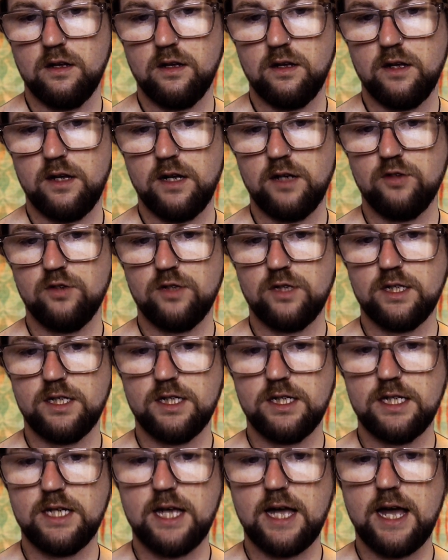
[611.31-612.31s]
And just
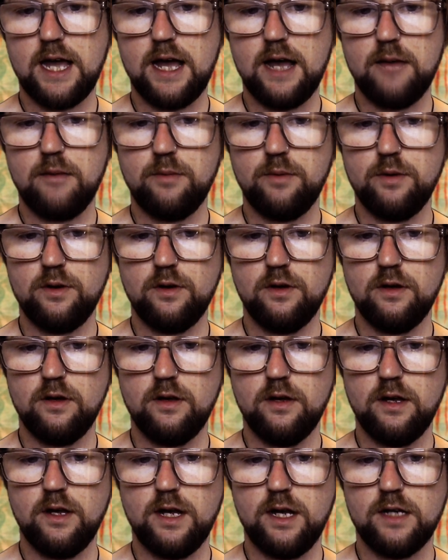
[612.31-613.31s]
tap
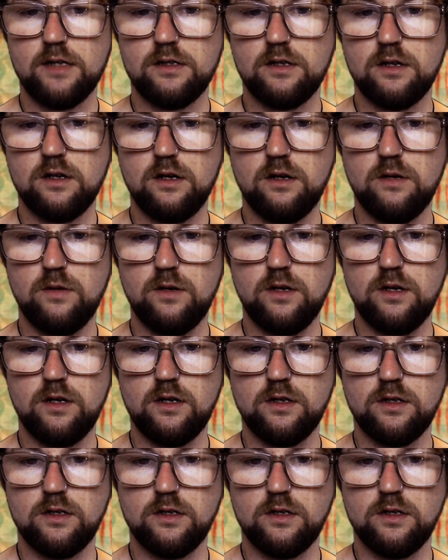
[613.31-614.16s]
as I go along.